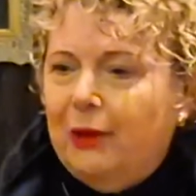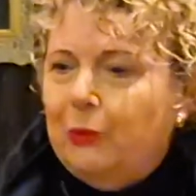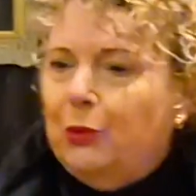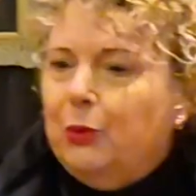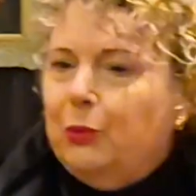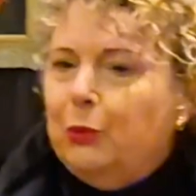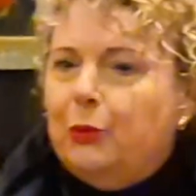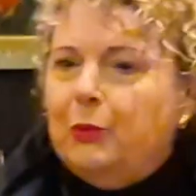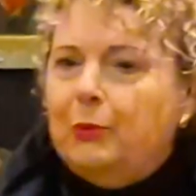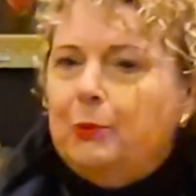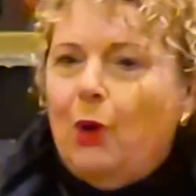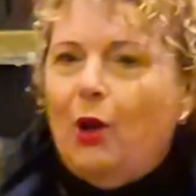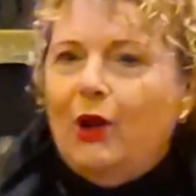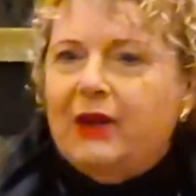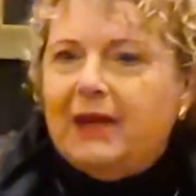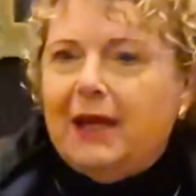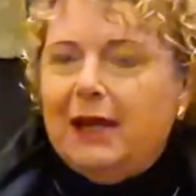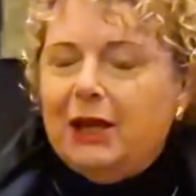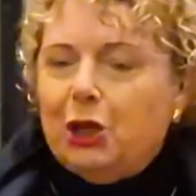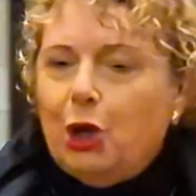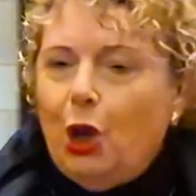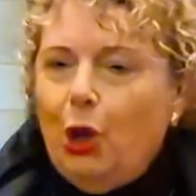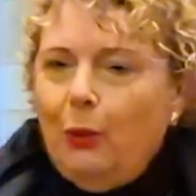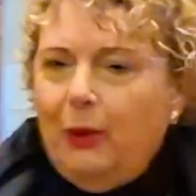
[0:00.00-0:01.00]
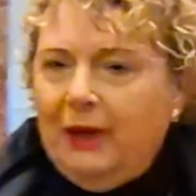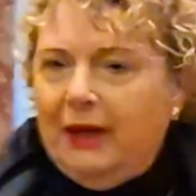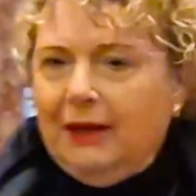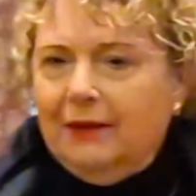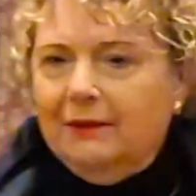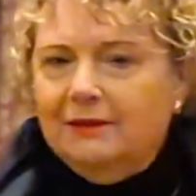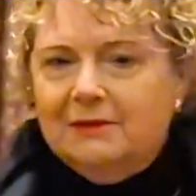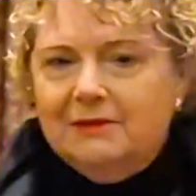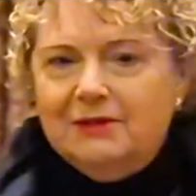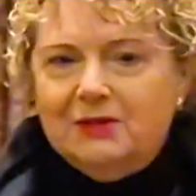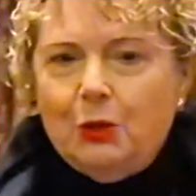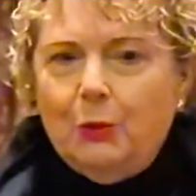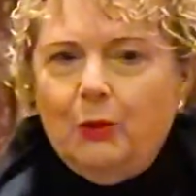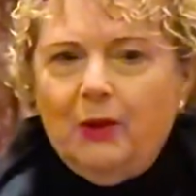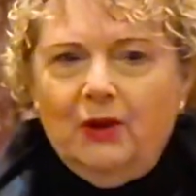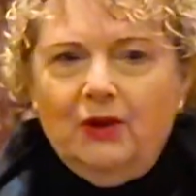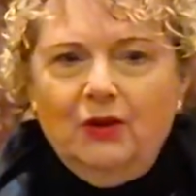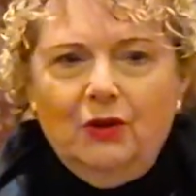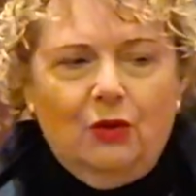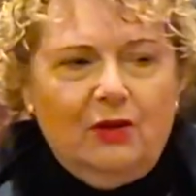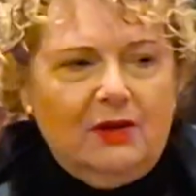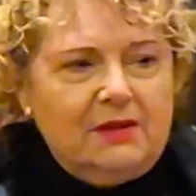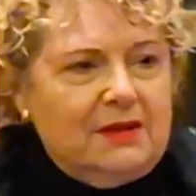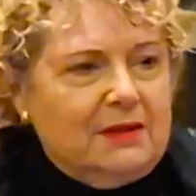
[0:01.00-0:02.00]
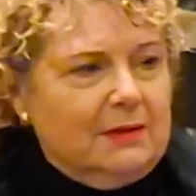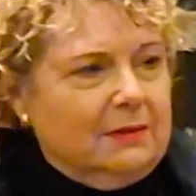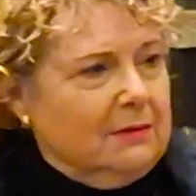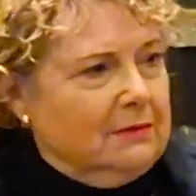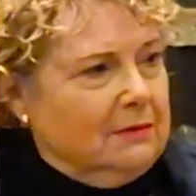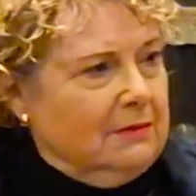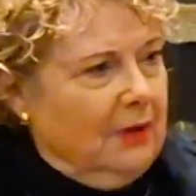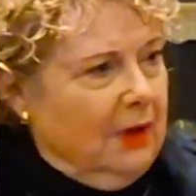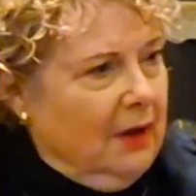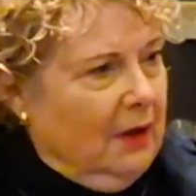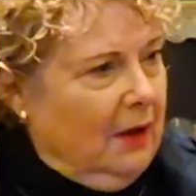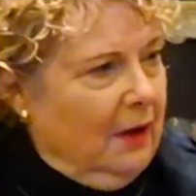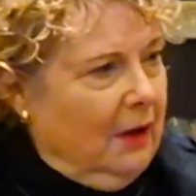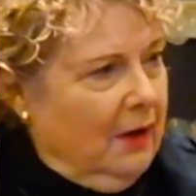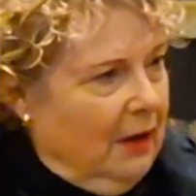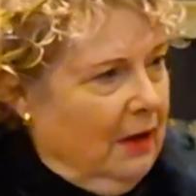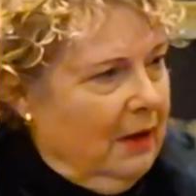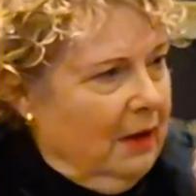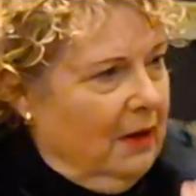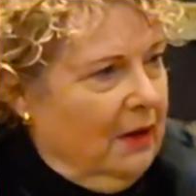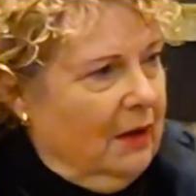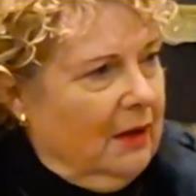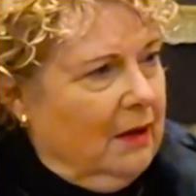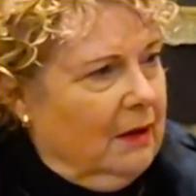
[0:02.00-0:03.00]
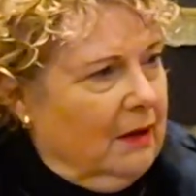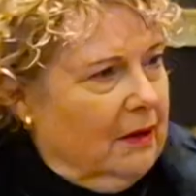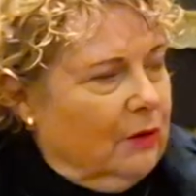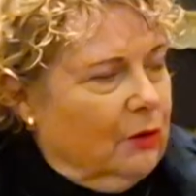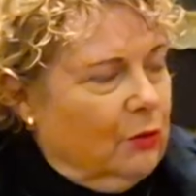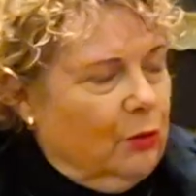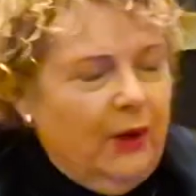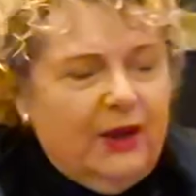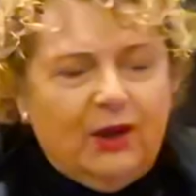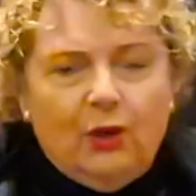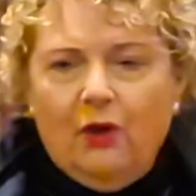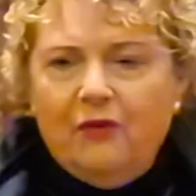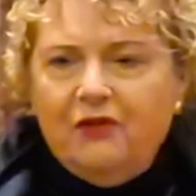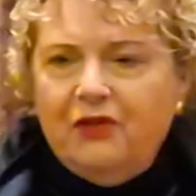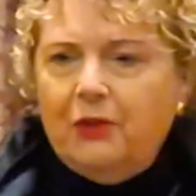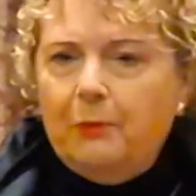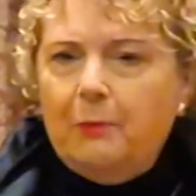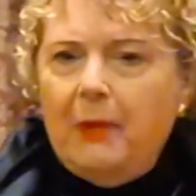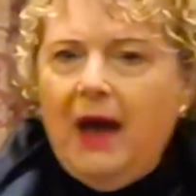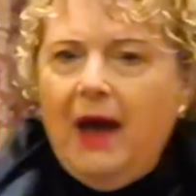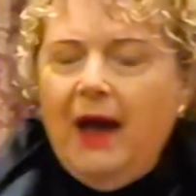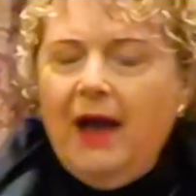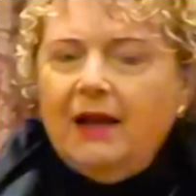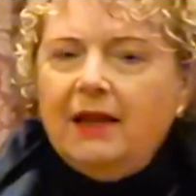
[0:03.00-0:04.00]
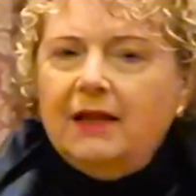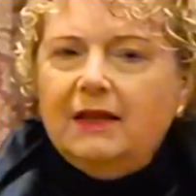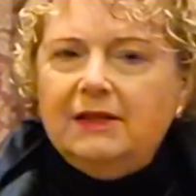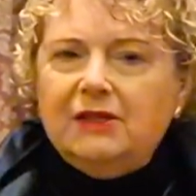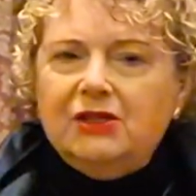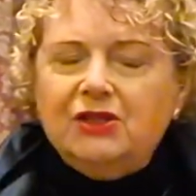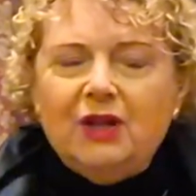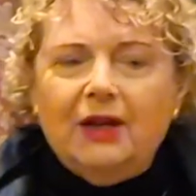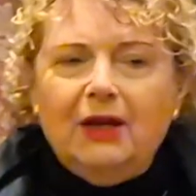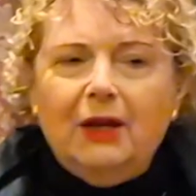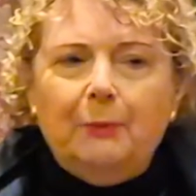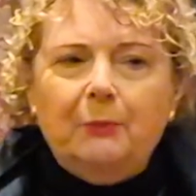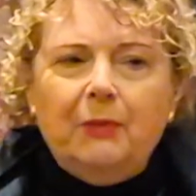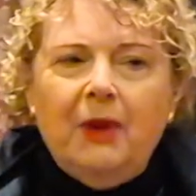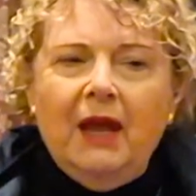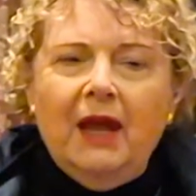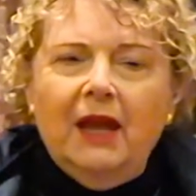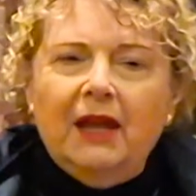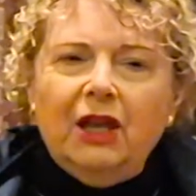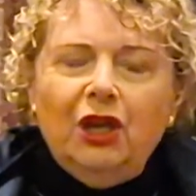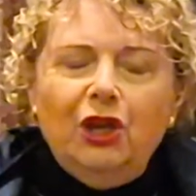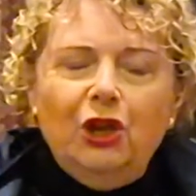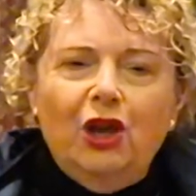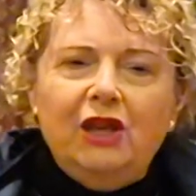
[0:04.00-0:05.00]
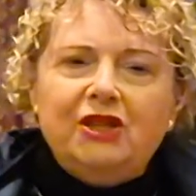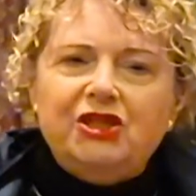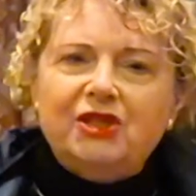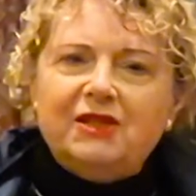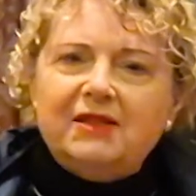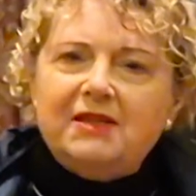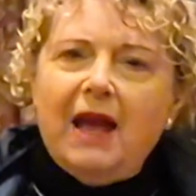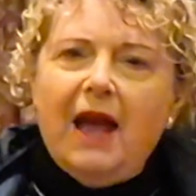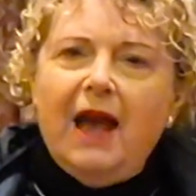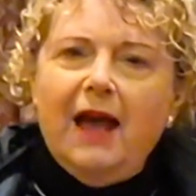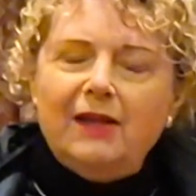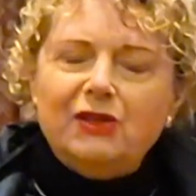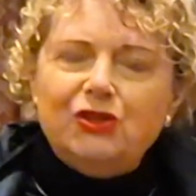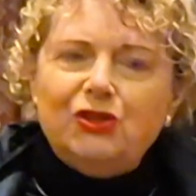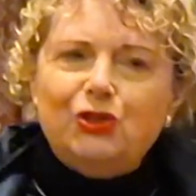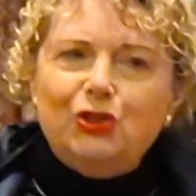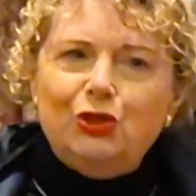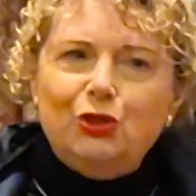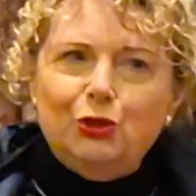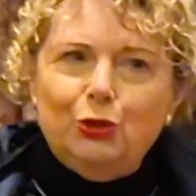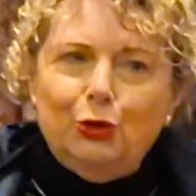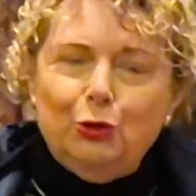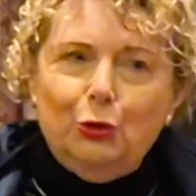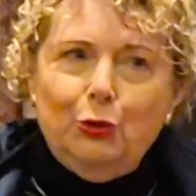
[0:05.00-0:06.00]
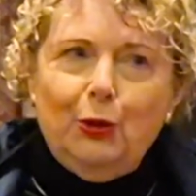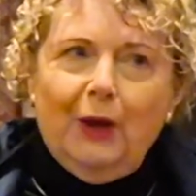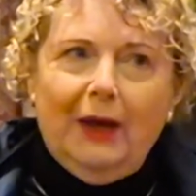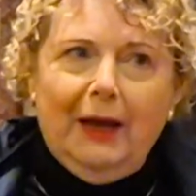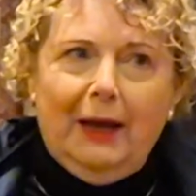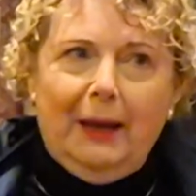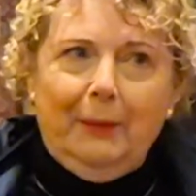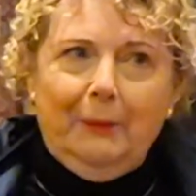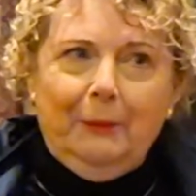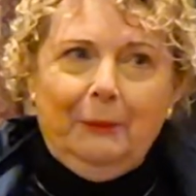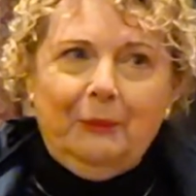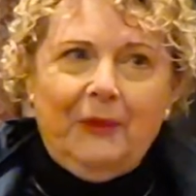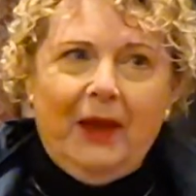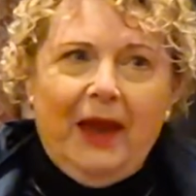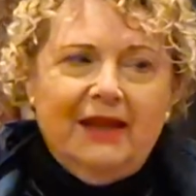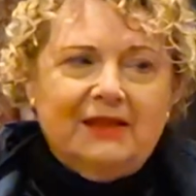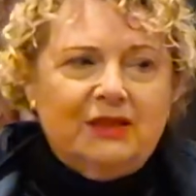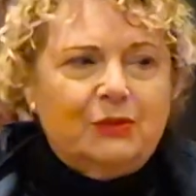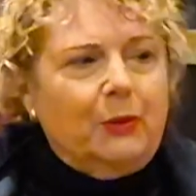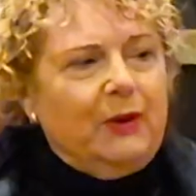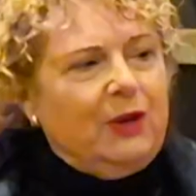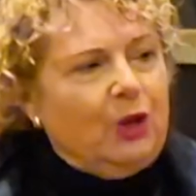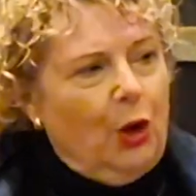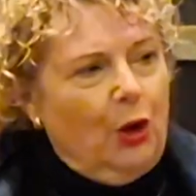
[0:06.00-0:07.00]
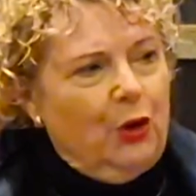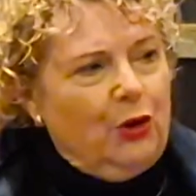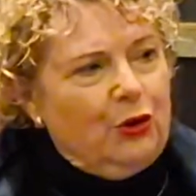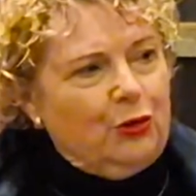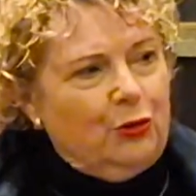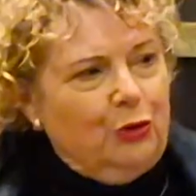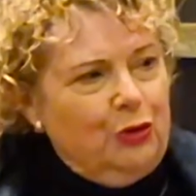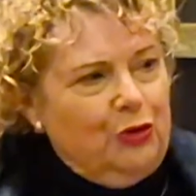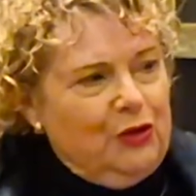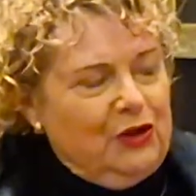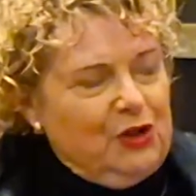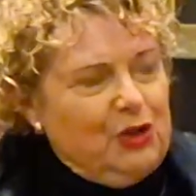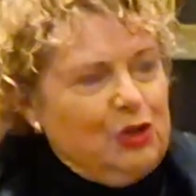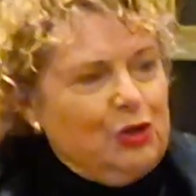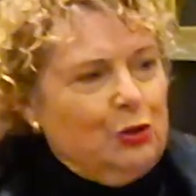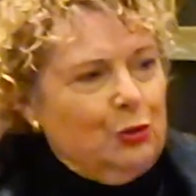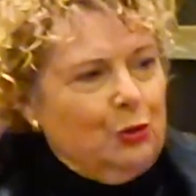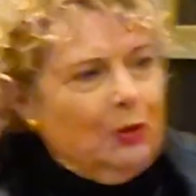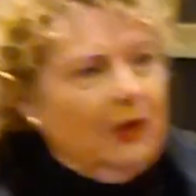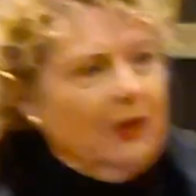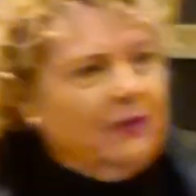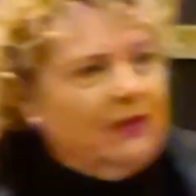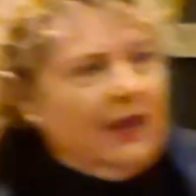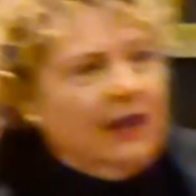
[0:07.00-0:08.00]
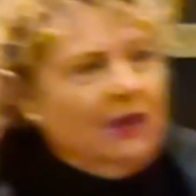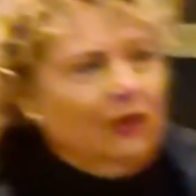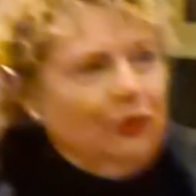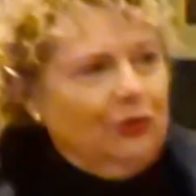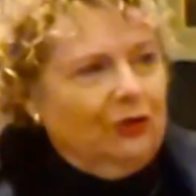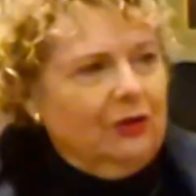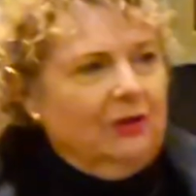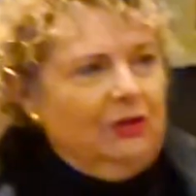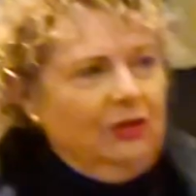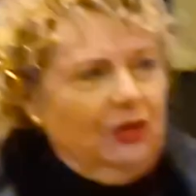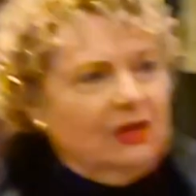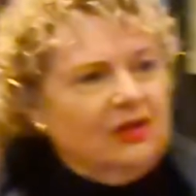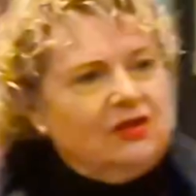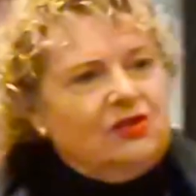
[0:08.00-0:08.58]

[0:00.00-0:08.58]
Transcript: we might get going. So we're nice and quick off the mark. And can I just ask you, as we go through the tour, that you